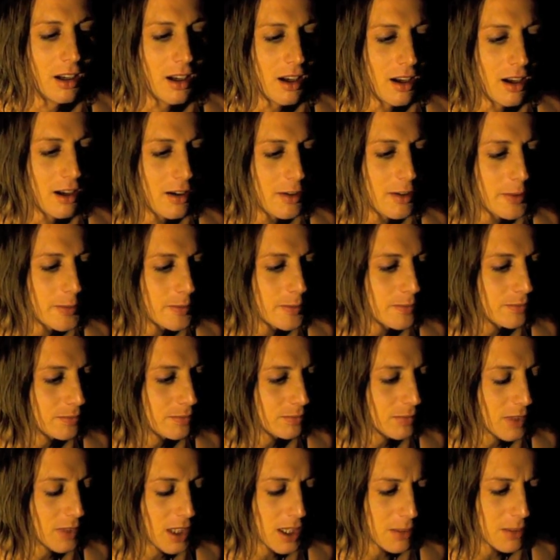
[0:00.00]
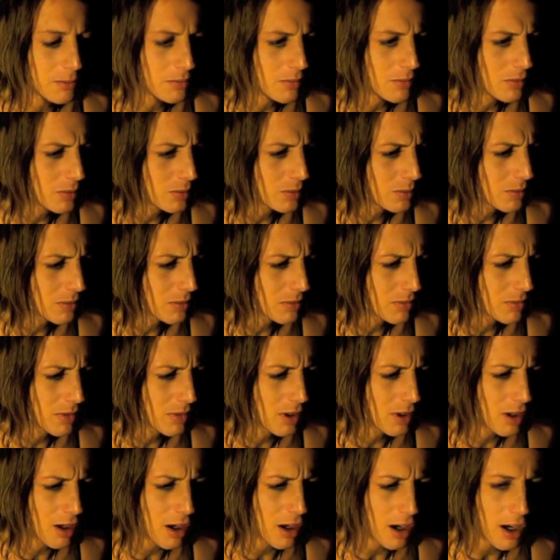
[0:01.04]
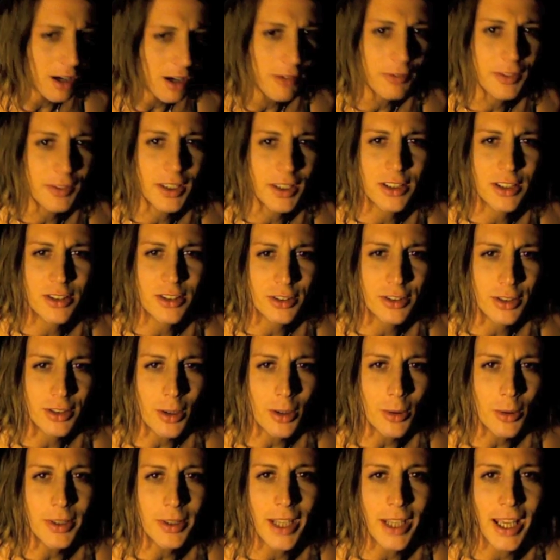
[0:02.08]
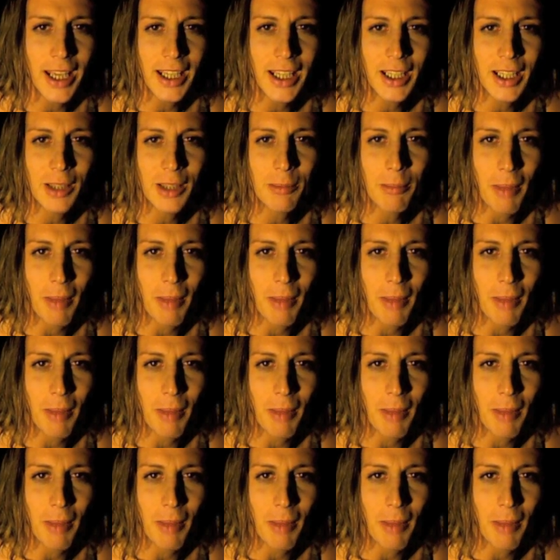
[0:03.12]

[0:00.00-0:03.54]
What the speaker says: I'm often so taken